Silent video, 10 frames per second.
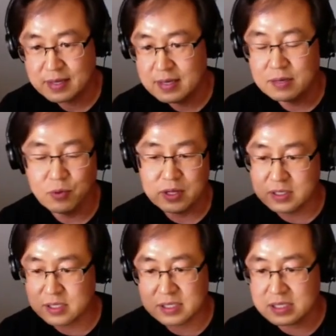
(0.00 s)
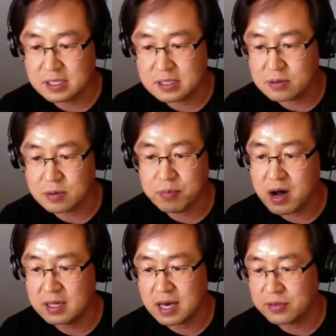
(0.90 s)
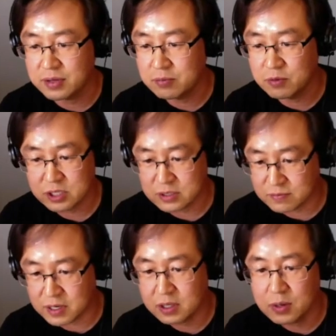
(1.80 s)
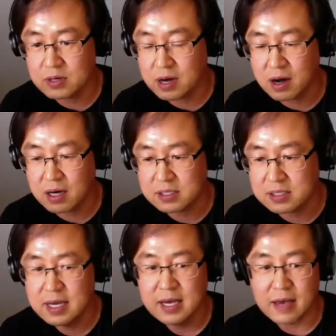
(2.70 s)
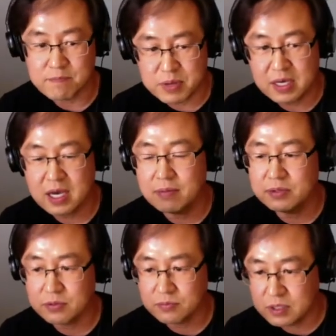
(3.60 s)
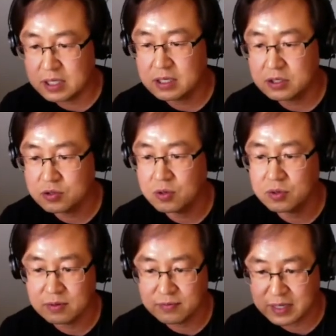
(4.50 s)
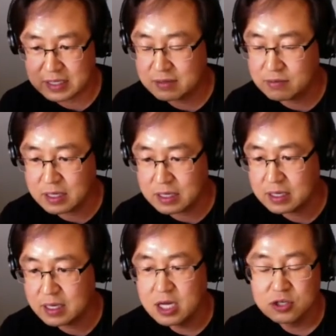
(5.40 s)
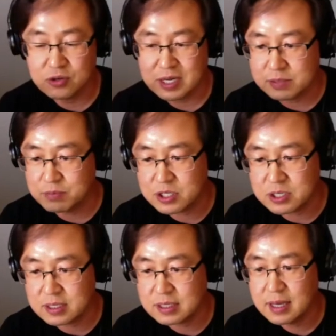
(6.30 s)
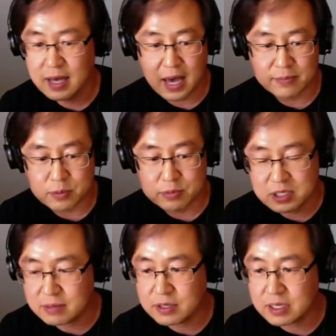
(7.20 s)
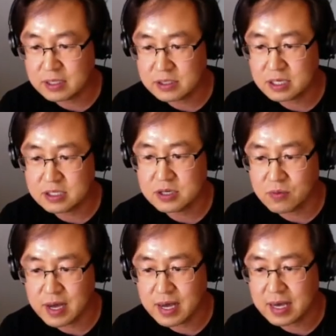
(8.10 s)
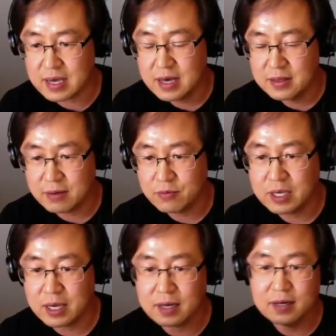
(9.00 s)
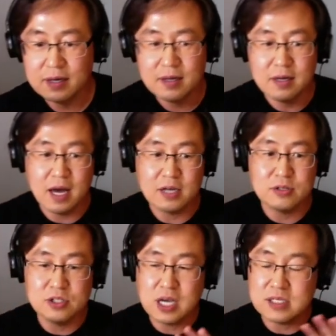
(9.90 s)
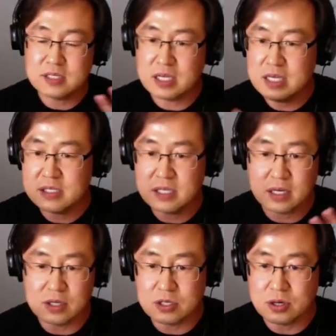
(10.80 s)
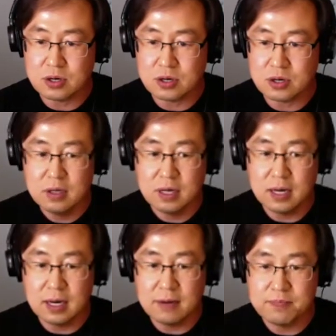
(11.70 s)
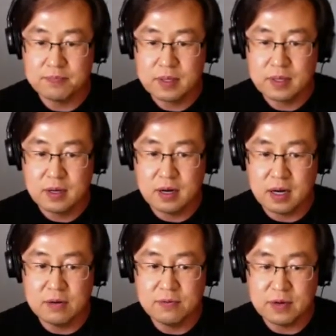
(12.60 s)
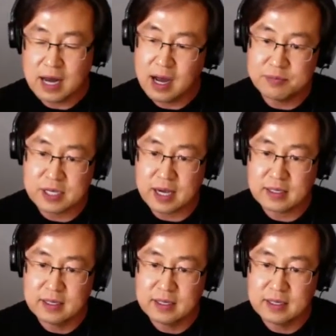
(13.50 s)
whether it's silk or polyethylene, which is very low cost, and being able to really control the reflectivity, transmission, absorptivity in such a way that we can actually change the heat signature of an object